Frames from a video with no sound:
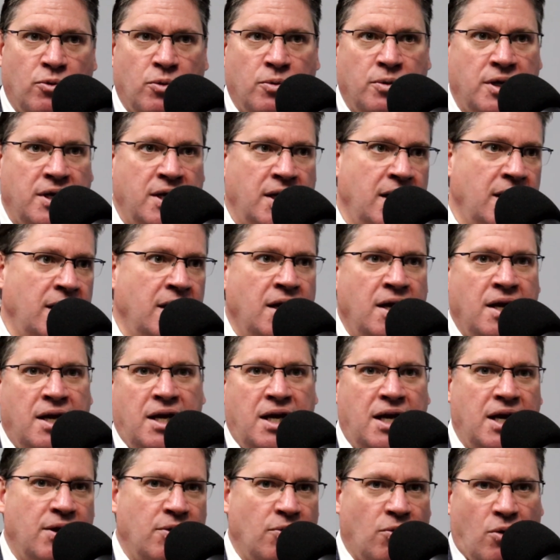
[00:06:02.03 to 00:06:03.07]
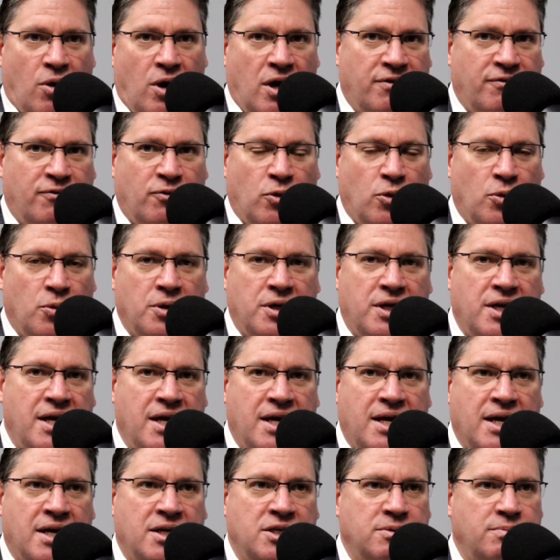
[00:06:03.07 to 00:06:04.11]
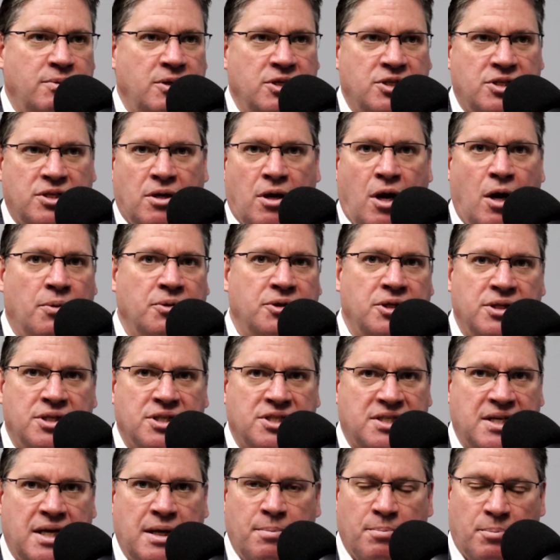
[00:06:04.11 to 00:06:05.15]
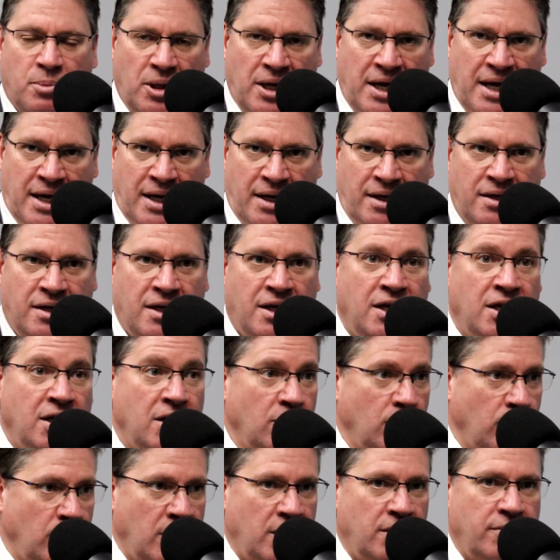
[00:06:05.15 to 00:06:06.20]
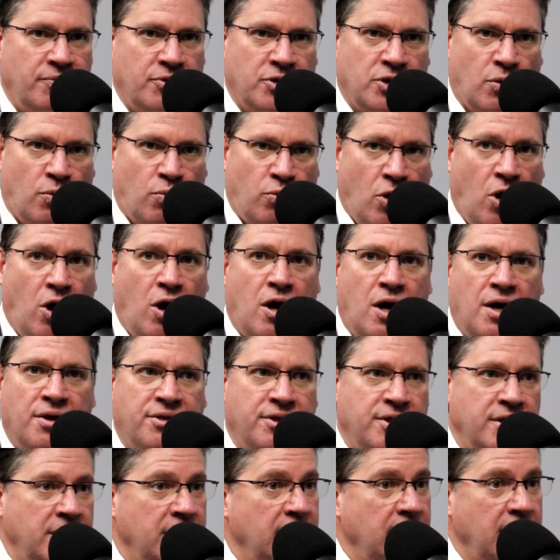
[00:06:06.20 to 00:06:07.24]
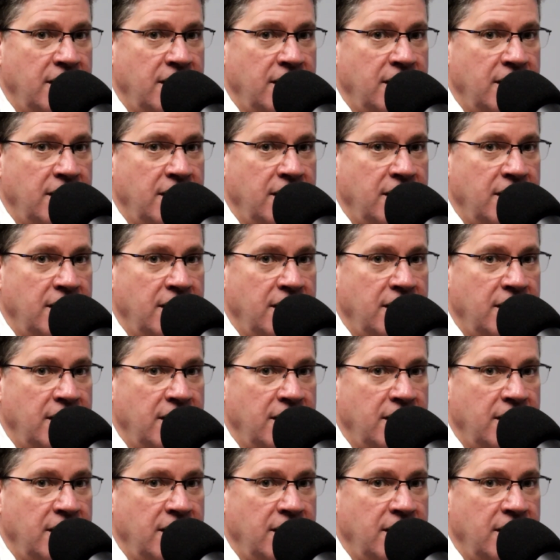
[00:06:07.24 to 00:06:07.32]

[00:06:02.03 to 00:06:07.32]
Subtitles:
401k and a Roth 401k contribution all within the same plan. Well, the Roth,